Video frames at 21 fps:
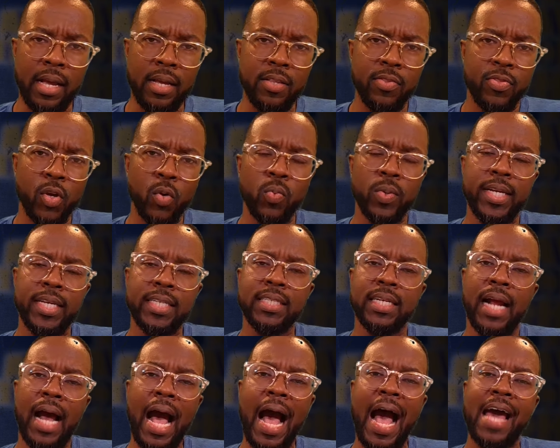the
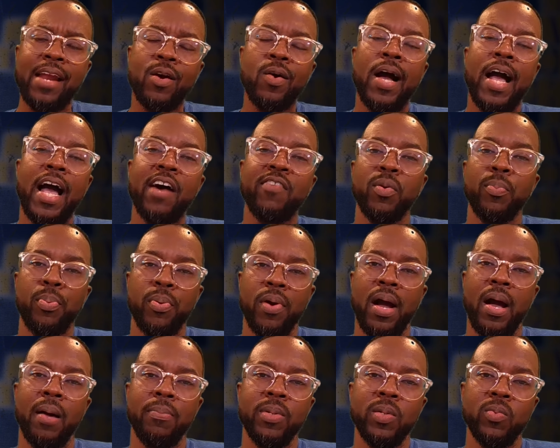reason I don't have a
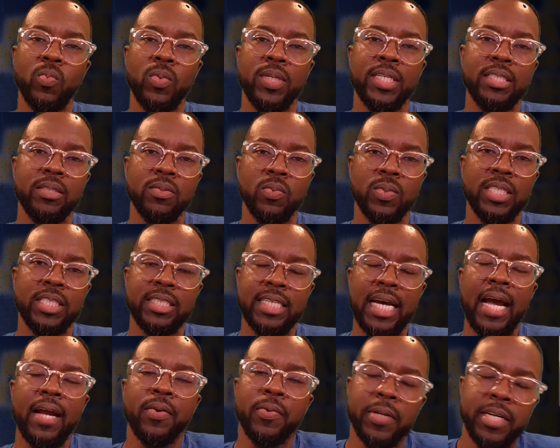problem with
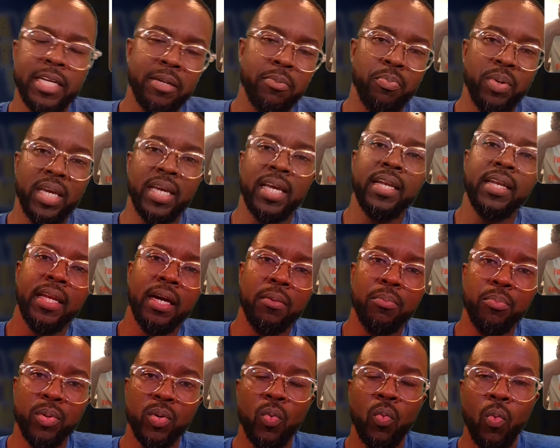Tyreek being
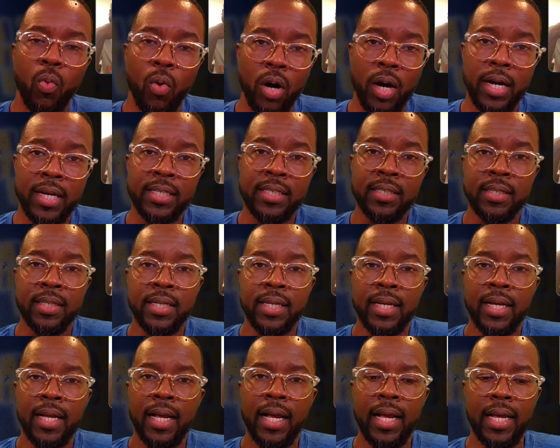number one
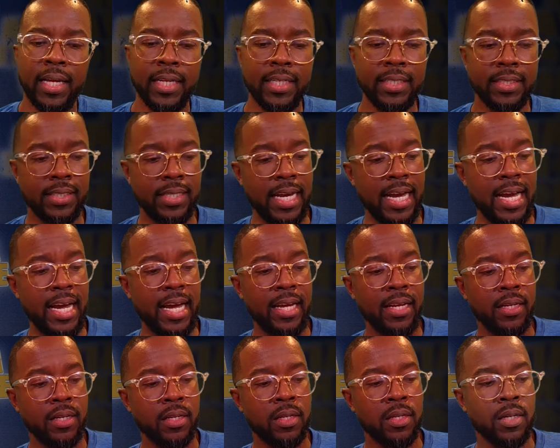is that
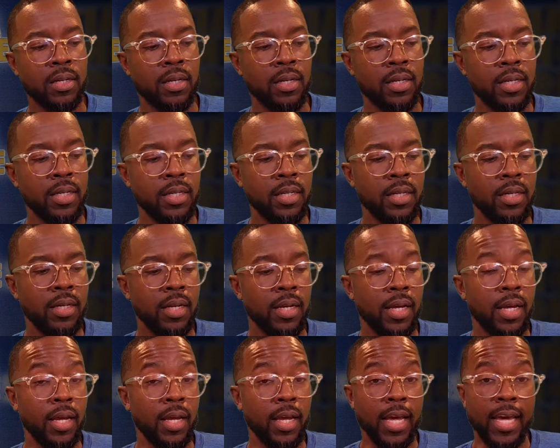
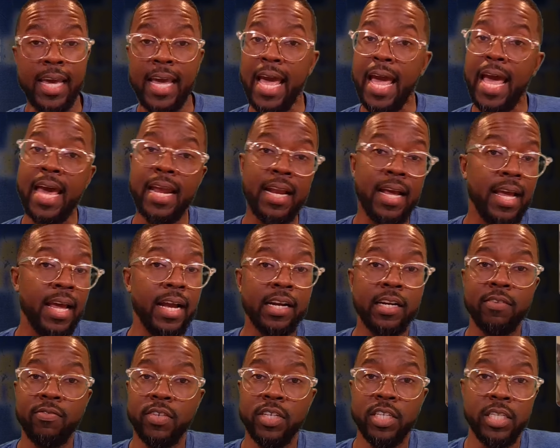he had a
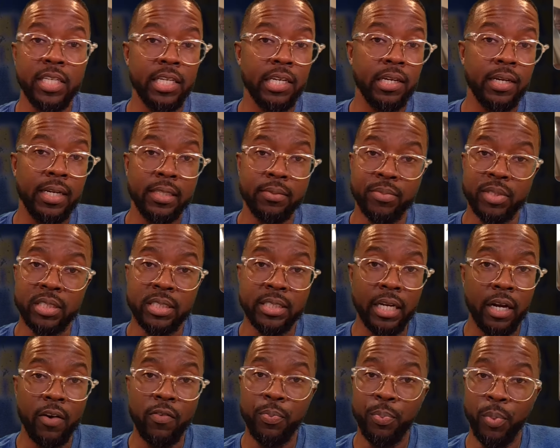heck of a year
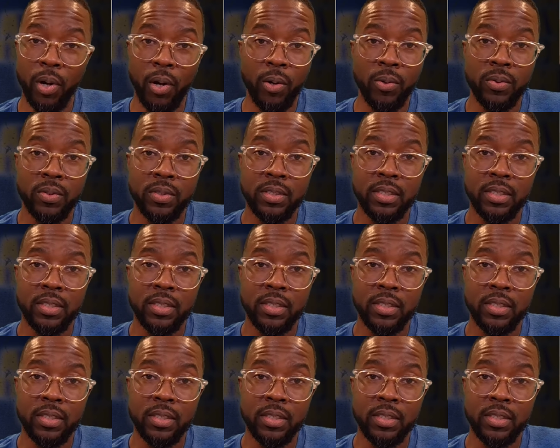himself, bro.